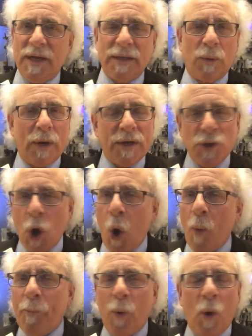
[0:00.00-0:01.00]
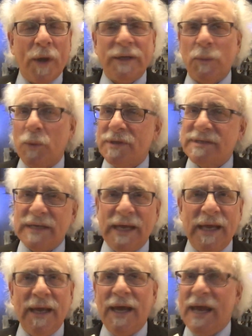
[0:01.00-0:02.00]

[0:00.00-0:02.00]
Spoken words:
There were at no point did we see